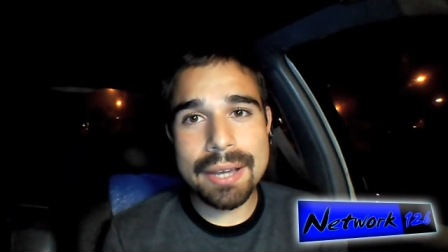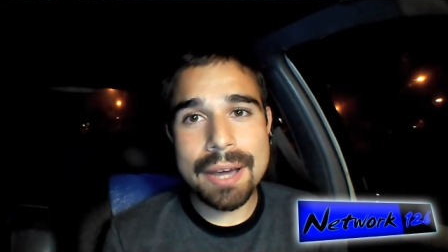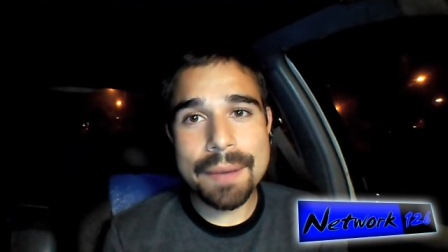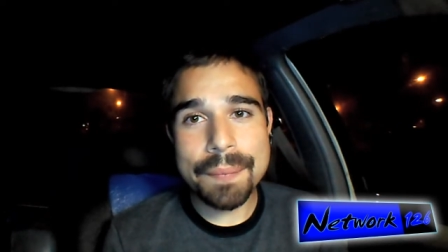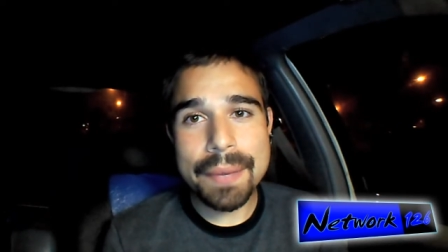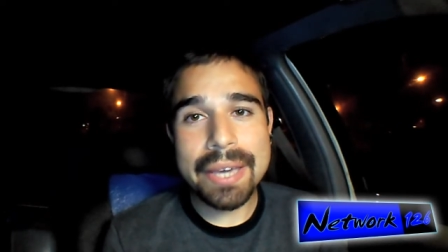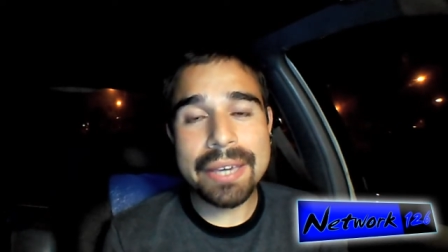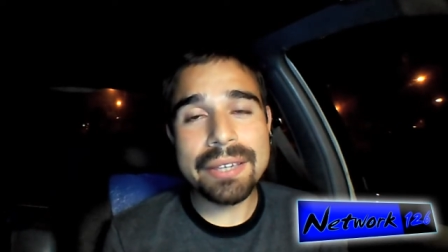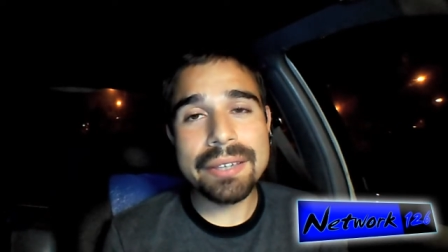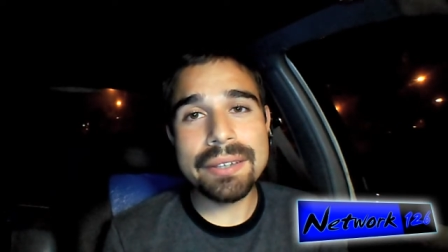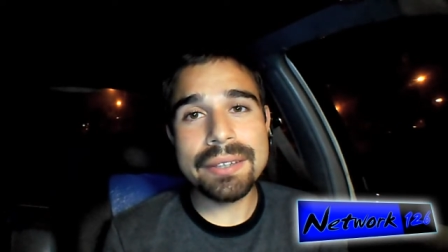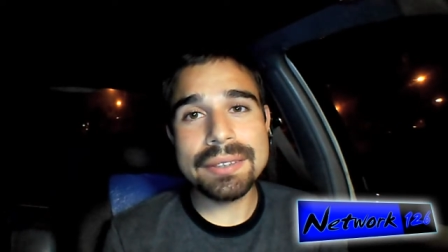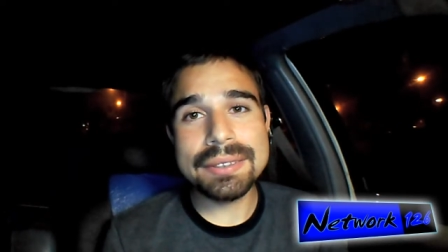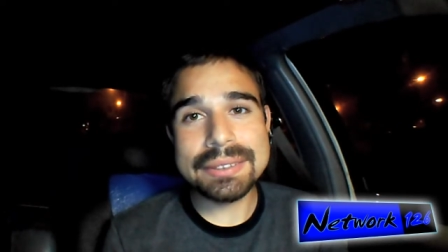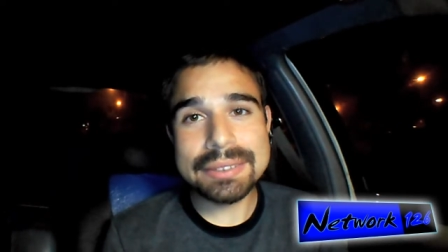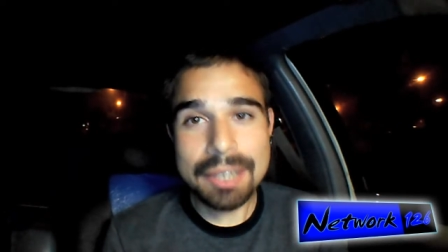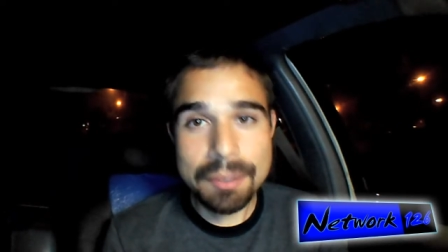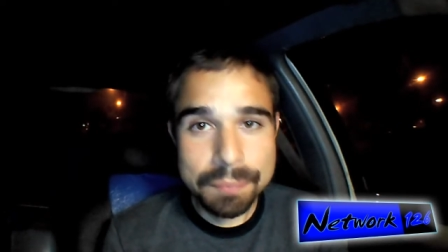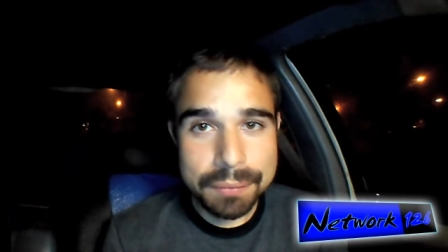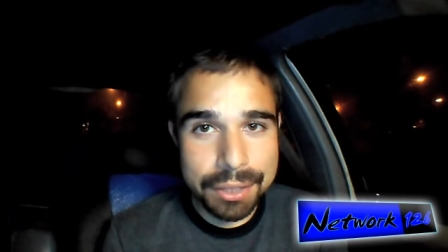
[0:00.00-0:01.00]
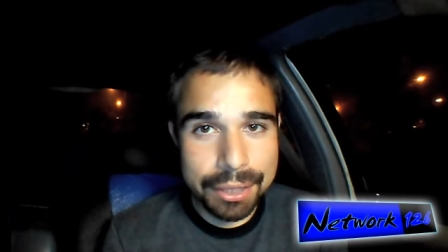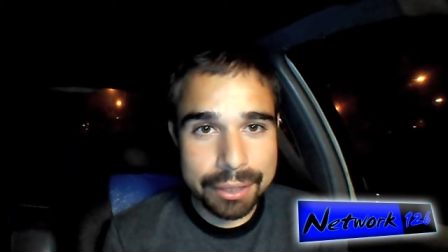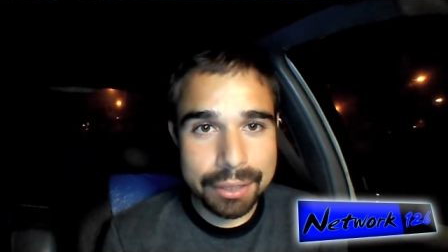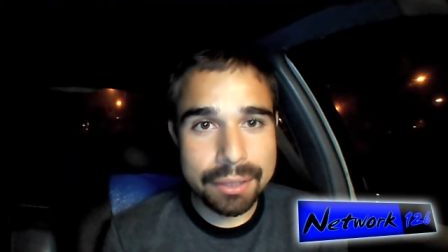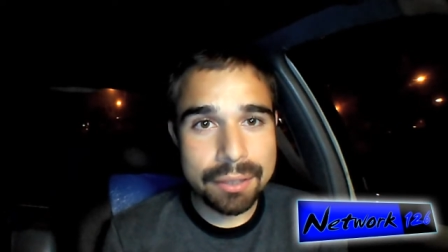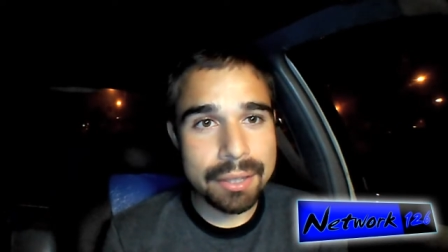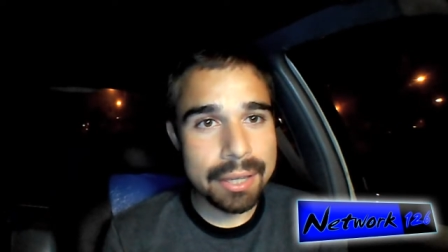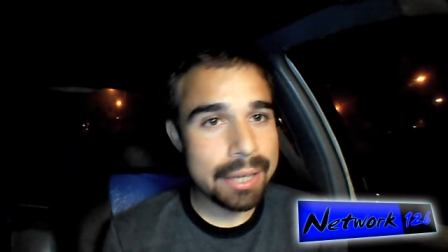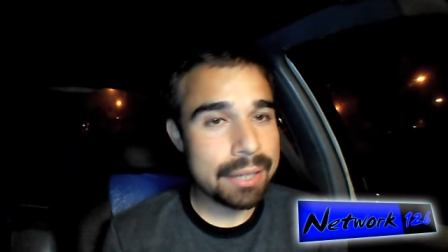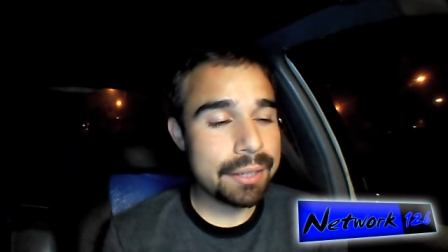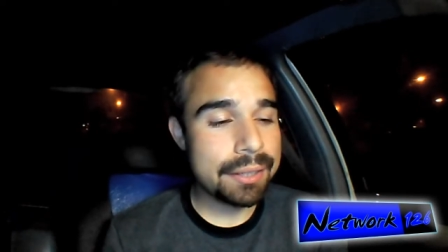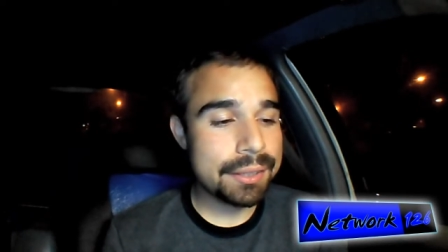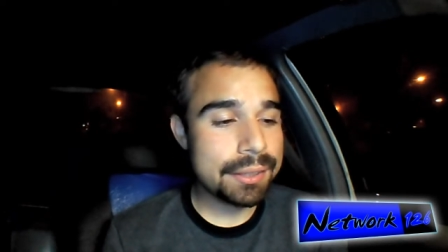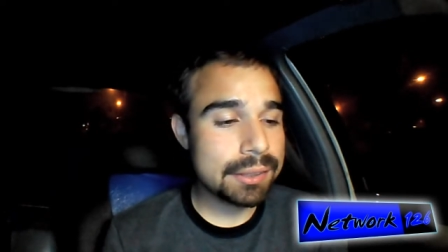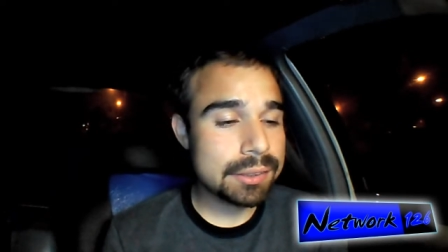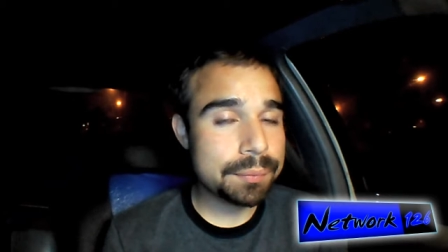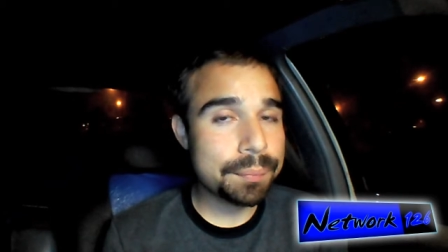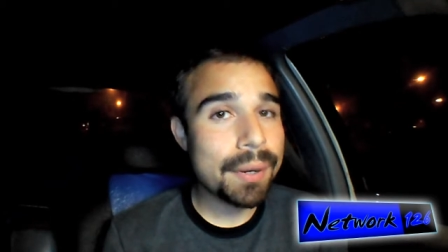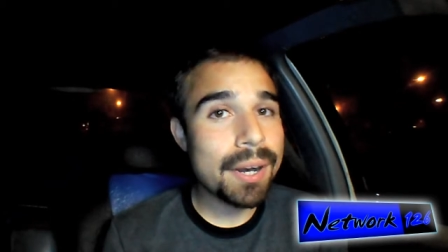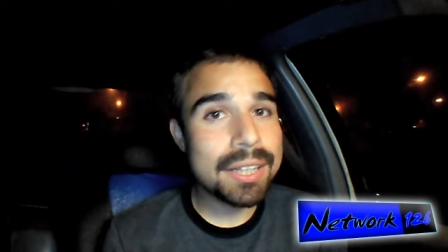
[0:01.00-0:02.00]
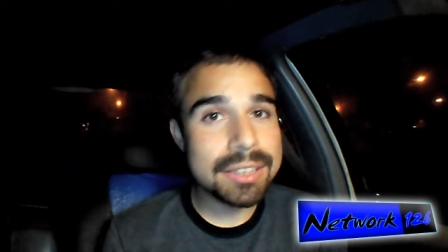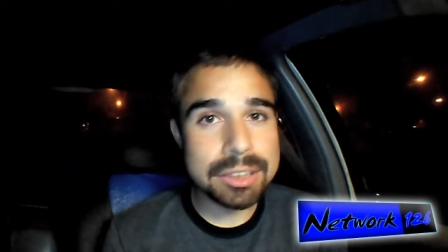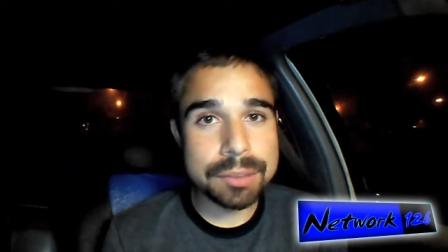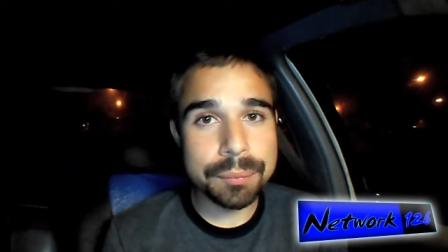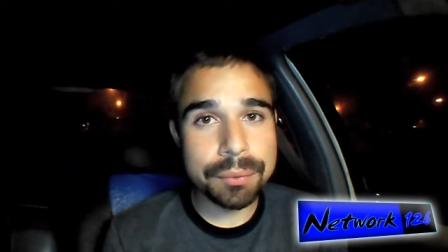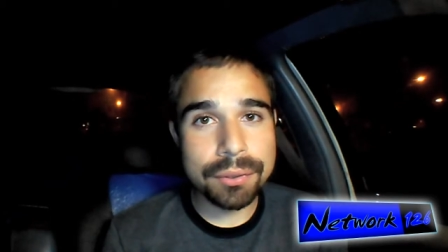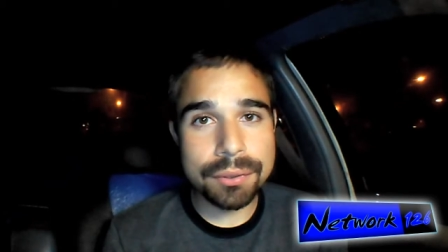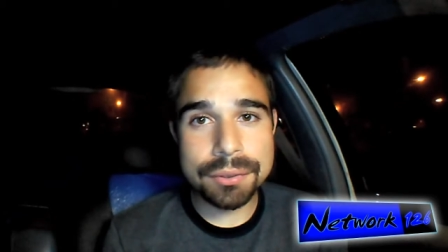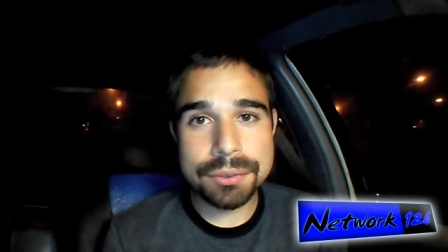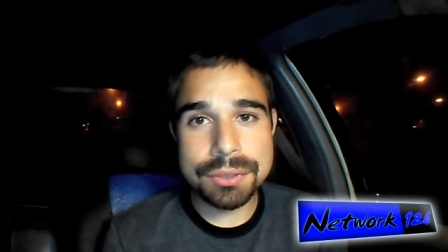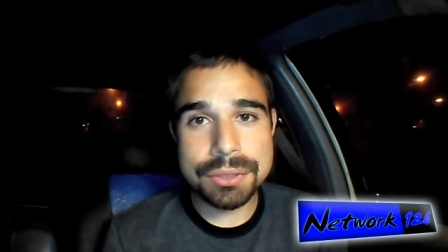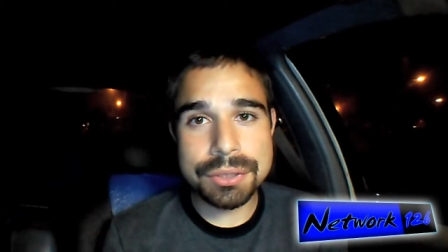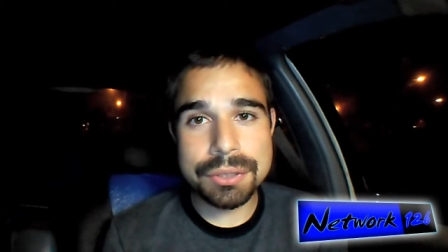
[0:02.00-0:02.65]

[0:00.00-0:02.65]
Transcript: I'm making something and it is possible